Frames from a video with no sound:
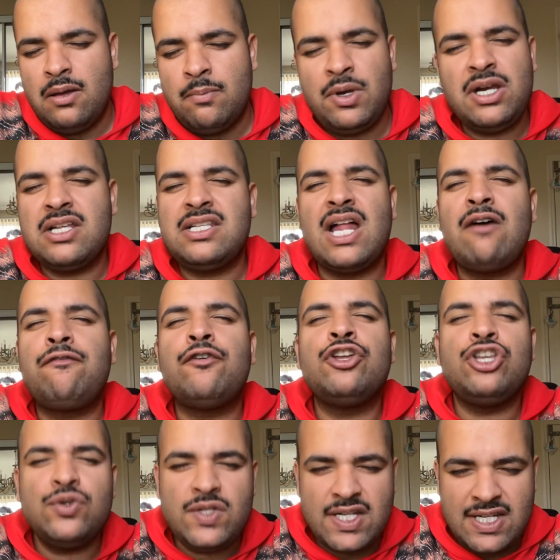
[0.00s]
but it is not for
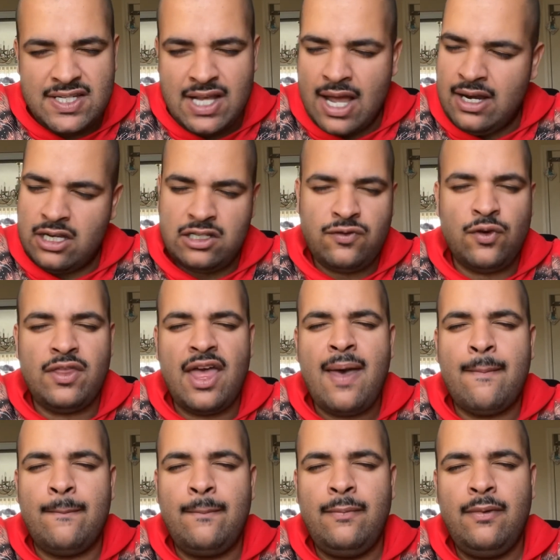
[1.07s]
you to decide, it is for
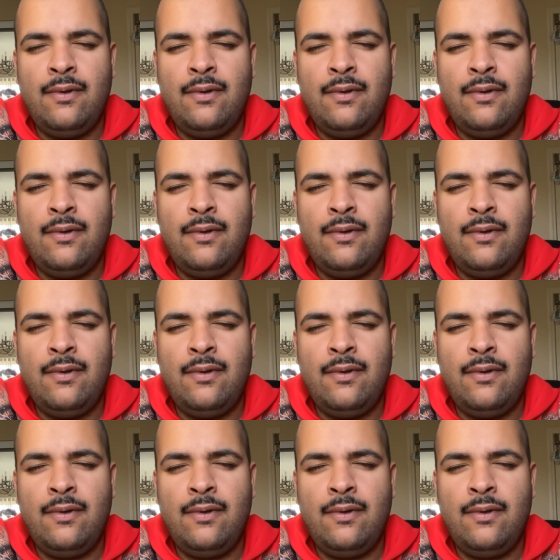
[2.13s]
them.